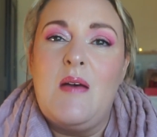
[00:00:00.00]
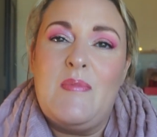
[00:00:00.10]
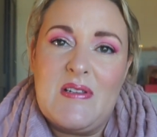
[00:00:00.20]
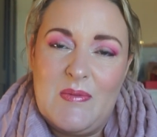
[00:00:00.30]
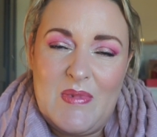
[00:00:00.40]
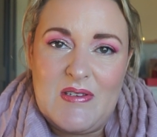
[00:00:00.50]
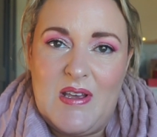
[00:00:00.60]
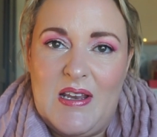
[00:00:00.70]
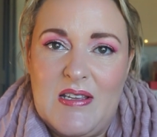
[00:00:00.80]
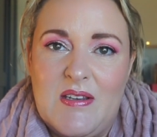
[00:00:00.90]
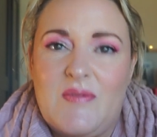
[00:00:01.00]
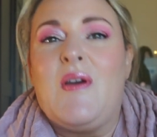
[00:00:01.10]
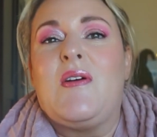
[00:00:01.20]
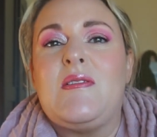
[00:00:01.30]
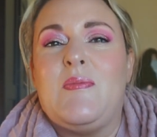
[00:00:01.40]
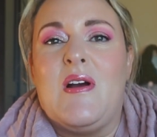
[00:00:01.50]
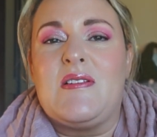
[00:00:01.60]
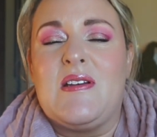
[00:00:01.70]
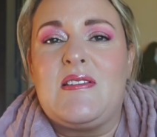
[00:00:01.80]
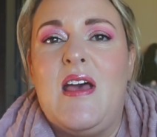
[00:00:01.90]
Puts them into a list of 30
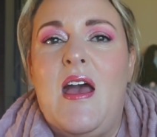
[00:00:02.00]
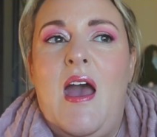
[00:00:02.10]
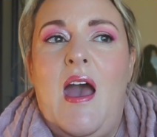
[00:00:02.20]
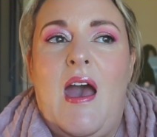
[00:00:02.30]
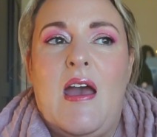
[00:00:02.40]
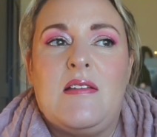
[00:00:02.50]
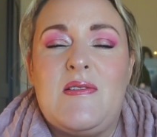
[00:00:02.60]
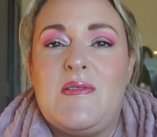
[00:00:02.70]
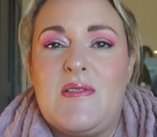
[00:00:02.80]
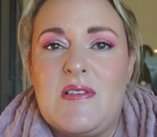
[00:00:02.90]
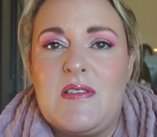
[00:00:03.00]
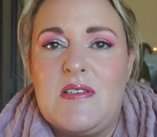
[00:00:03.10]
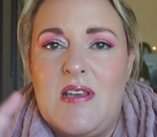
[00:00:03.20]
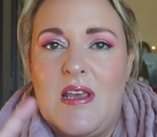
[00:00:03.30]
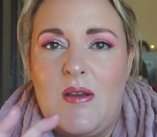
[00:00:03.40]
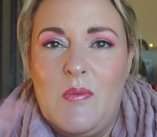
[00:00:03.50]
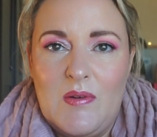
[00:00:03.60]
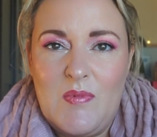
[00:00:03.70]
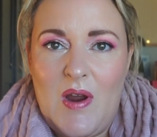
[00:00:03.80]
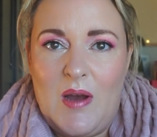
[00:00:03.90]
projects and you just take
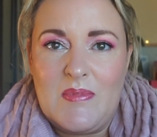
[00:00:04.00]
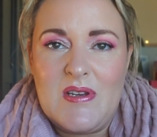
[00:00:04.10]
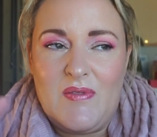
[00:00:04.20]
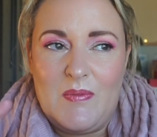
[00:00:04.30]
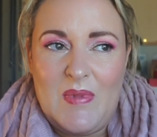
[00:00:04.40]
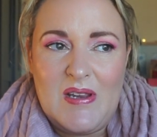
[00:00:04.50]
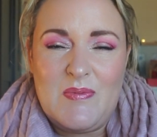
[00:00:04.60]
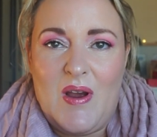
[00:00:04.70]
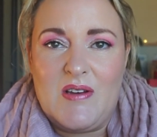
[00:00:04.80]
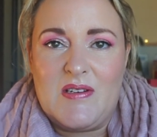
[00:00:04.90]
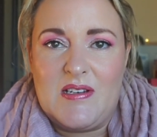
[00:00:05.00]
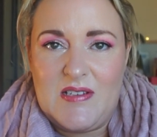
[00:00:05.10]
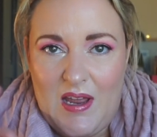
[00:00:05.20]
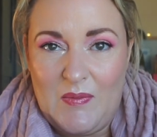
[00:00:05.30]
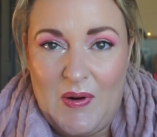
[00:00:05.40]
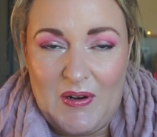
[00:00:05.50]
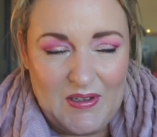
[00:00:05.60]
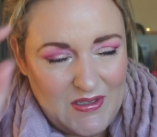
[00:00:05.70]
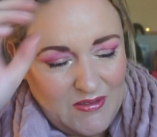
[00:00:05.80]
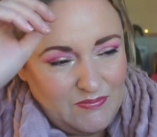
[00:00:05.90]
one prompt from each project and work
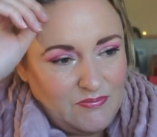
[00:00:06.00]
on it.